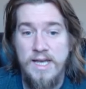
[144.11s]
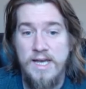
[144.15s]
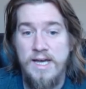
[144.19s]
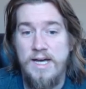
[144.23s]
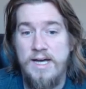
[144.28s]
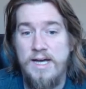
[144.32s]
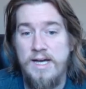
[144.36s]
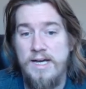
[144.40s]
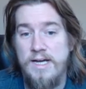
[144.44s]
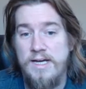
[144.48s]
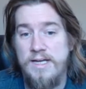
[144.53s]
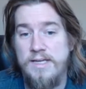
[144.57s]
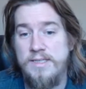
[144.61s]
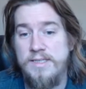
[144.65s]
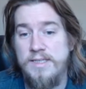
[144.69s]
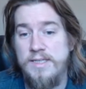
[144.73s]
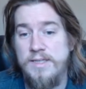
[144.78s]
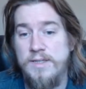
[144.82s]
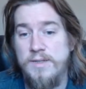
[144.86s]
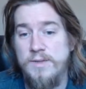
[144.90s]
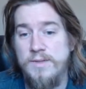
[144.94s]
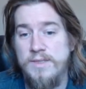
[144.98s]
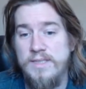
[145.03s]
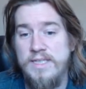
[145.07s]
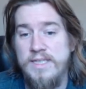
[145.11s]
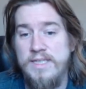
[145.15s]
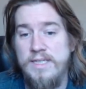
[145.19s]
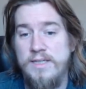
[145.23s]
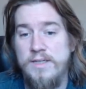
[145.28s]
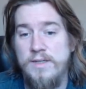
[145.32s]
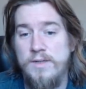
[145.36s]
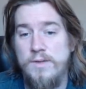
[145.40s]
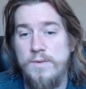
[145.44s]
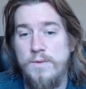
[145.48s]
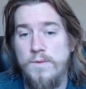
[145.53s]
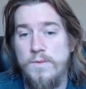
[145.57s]
The only
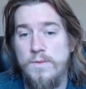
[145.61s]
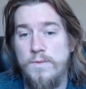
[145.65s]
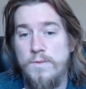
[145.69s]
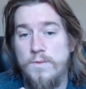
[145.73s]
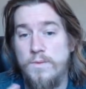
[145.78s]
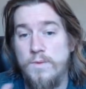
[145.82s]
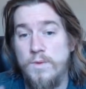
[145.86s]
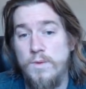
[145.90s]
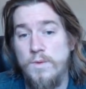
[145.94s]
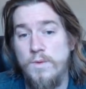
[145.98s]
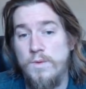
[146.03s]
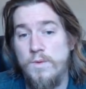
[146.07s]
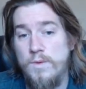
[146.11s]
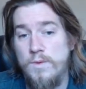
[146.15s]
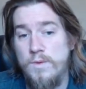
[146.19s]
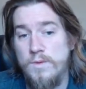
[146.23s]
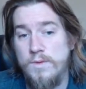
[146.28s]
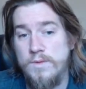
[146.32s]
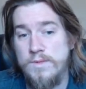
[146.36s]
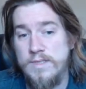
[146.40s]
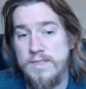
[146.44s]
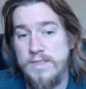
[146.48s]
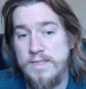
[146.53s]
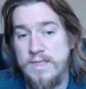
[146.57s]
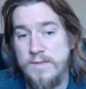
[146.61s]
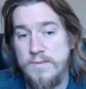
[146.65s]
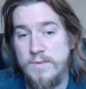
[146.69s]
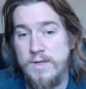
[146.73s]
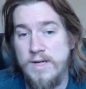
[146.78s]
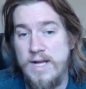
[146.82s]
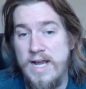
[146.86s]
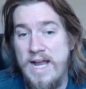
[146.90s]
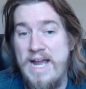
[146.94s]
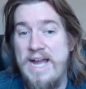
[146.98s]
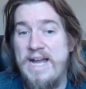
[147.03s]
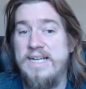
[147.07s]
rules that
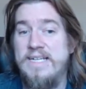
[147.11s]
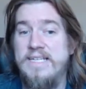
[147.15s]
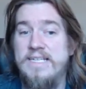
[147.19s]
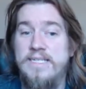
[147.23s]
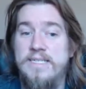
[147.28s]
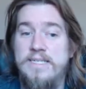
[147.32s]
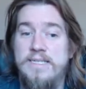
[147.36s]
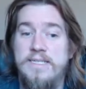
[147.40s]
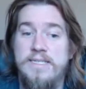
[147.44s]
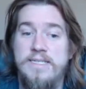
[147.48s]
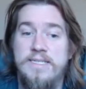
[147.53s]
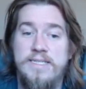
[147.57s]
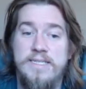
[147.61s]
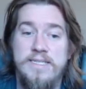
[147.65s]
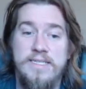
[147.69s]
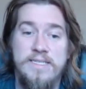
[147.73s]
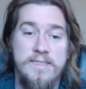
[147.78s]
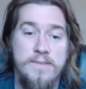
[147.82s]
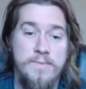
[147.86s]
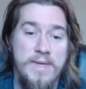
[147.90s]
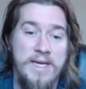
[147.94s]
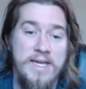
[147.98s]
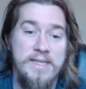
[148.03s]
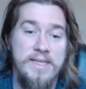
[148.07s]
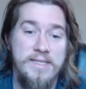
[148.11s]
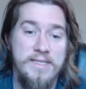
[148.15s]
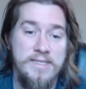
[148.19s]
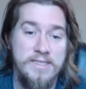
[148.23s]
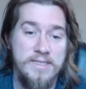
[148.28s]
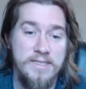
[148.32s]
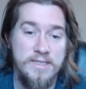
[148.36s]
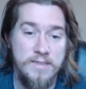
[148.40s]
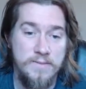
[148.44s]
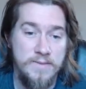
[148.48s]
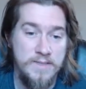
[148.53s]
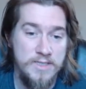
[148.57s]
we're adding to this is the ban list is
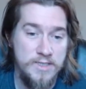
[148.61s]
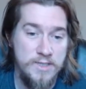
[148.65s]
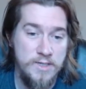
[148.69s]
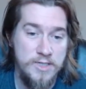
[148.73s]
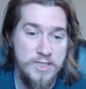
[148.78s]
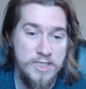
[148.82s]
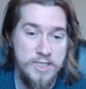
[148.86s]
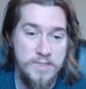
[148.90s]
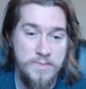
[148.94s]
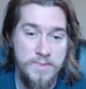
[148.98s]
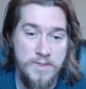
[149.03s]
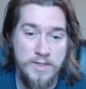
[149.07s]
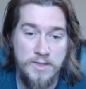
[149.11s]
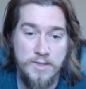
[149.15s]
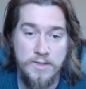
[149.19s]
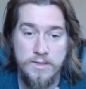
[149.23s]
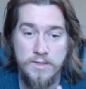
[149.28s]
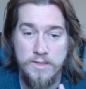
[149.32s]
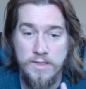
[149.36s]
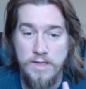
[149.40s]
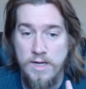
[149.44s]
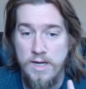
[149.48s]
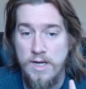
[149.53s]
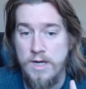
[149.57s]
going to be Sergeant Springer,